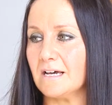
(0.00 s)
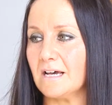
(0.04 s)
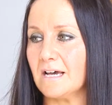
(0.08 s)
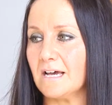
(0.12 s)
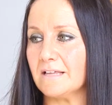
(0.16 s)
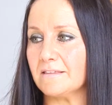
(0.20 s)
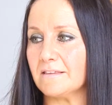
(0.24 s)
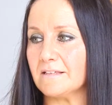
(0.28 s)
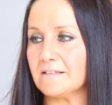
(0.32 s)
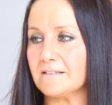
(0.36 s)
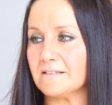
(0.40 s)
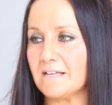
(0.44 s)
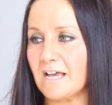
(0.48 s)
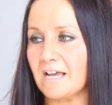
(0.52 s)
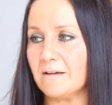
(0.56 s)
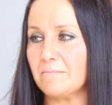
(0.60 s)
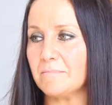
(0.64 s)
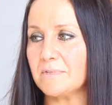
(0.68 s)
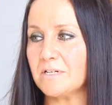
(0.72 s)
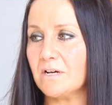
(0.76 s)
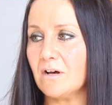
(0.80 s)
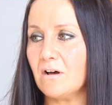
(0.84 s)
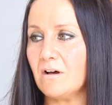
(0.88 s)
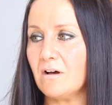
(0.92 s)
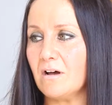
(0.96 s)
at the same
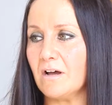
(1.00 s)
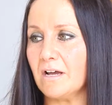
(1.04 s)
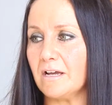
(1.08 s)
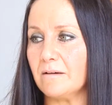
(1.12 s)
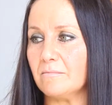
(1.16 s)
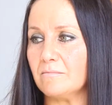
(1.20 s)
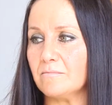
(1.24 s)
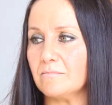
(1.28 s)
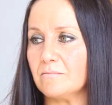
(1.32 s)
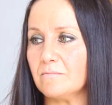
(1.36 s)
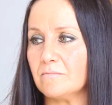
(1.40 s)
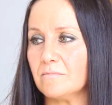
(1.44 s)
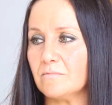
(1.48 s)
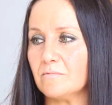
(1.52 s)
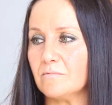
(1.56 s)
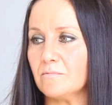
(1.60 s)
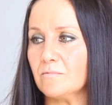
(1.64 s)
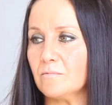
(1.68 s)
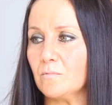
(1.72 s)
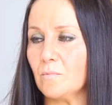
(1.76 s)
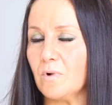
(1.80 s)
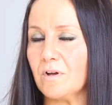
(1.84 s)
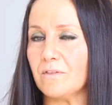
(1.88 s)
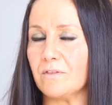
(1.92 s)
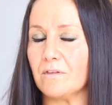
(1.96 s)
time,
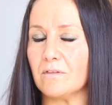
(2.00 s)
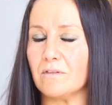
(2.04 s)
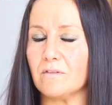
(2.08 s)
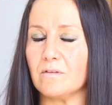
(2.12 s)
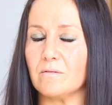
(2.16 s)
whether